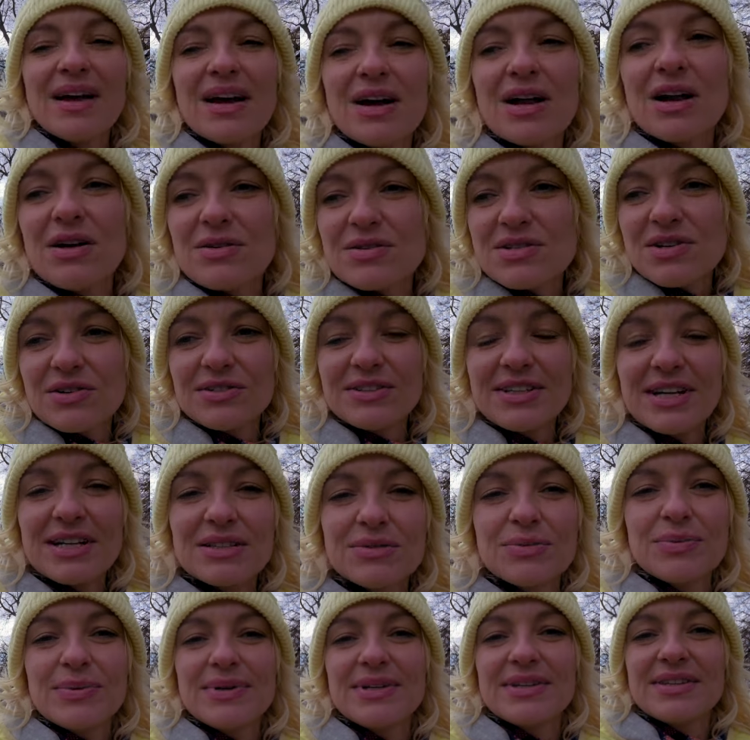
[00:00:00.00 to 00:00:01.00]
close contact
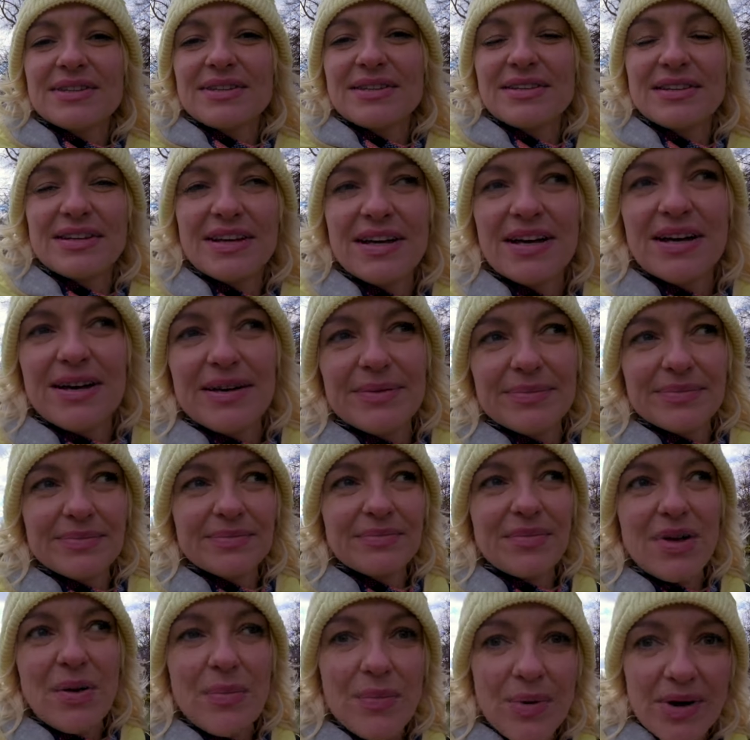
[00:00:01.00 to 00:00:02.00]
with um,
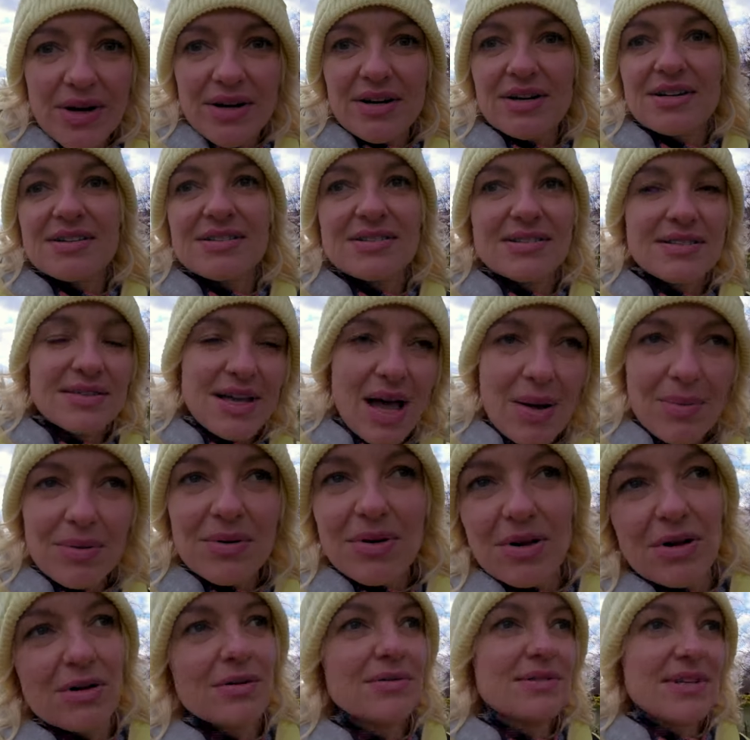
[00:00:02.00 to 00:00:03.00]
birds, up
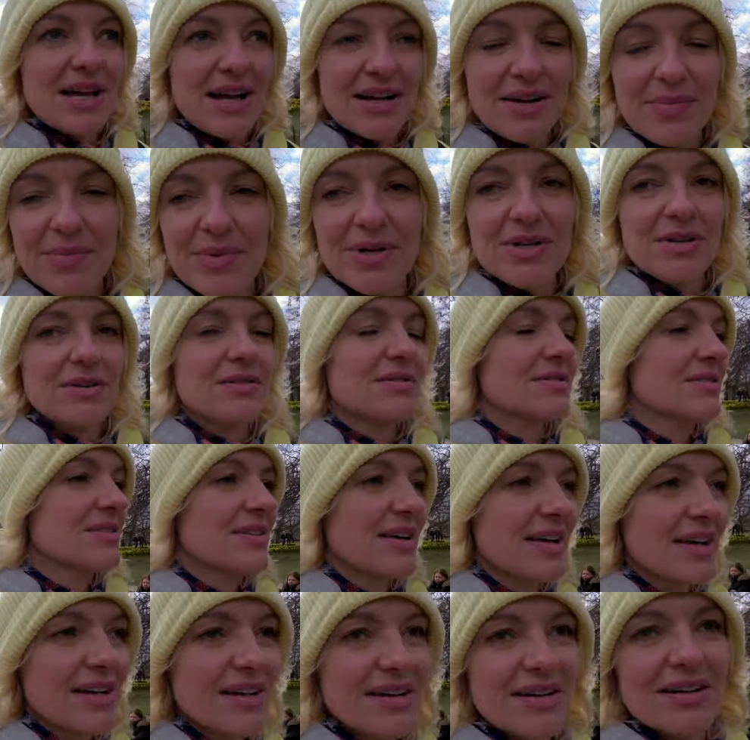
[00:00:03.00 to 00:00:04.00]
close animals,
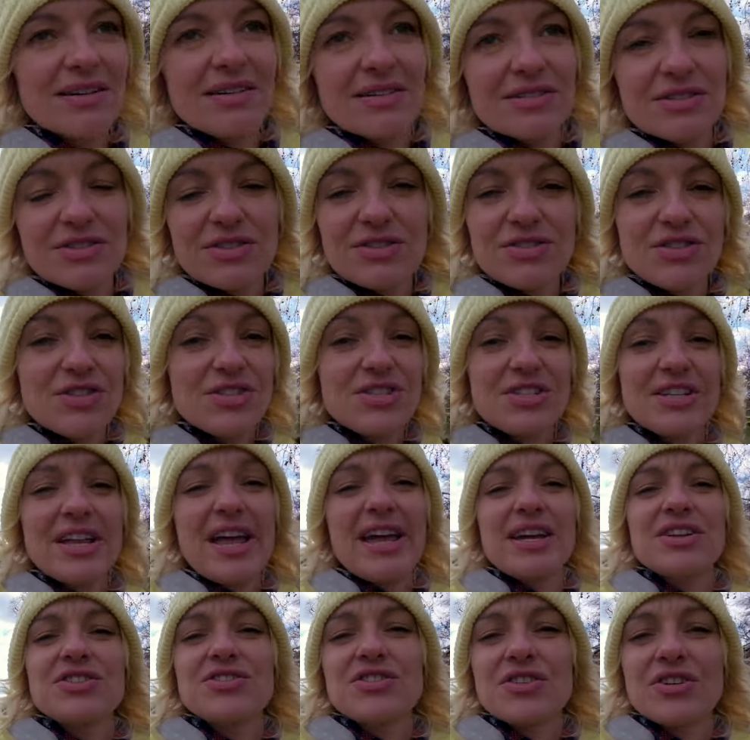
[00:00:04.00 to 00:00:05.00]
like uh, just
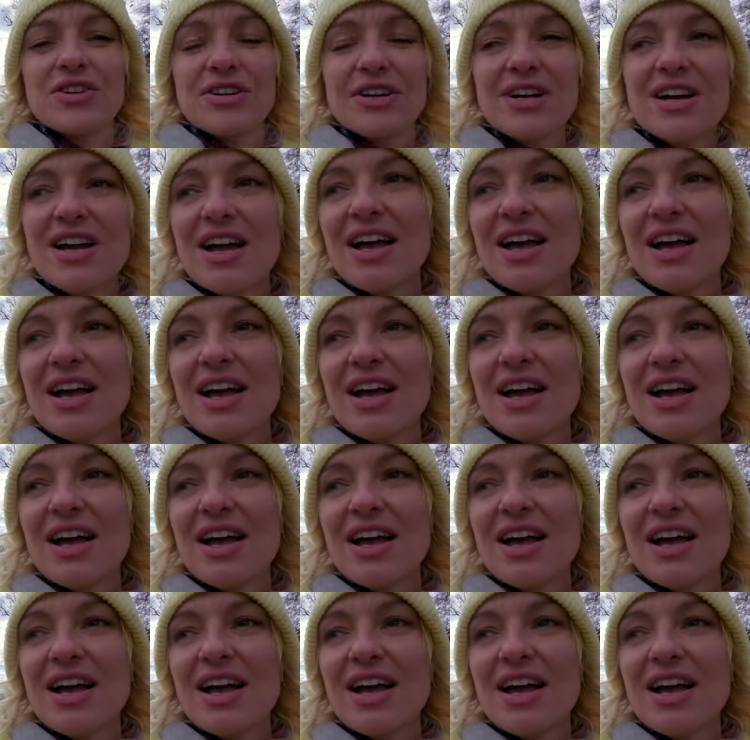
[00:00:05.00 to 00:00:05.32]
nature.